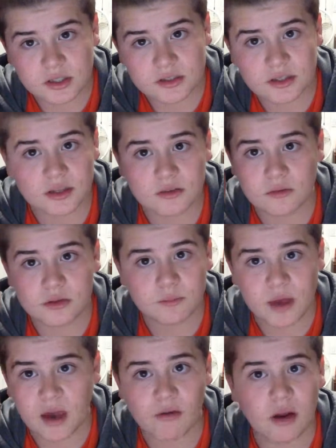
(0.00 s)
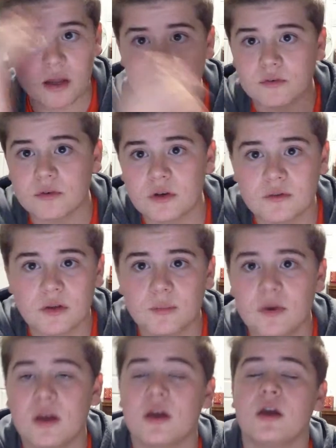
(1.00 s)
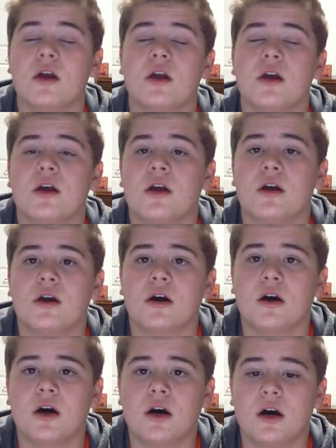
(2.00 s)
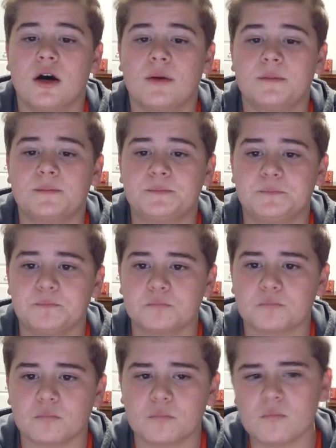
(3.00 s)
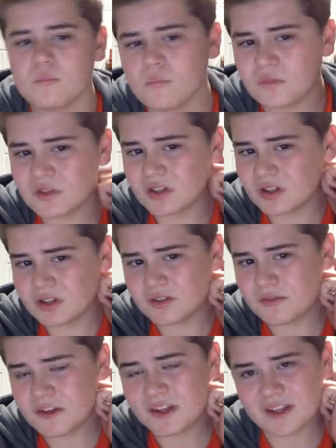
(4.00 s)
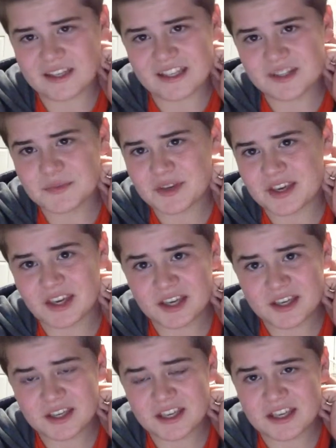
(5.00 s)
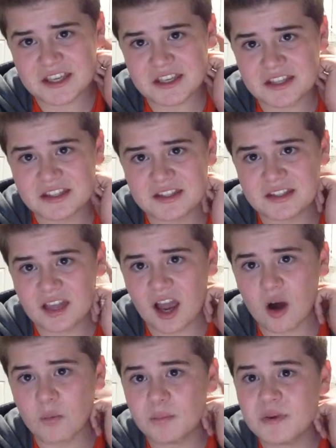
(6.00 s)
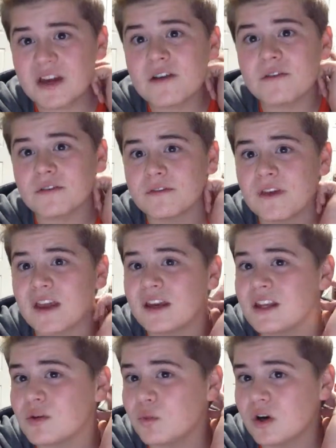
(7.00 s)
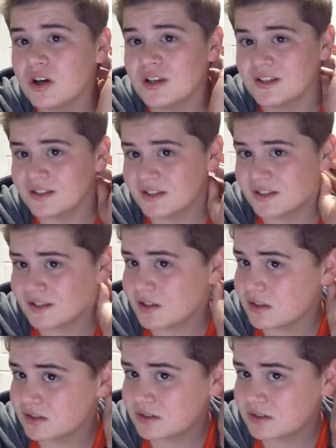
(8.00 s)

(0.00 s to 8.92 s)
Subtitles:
gonna say Pat Riots in front of him. The thing that gets me is how big of a fan he was.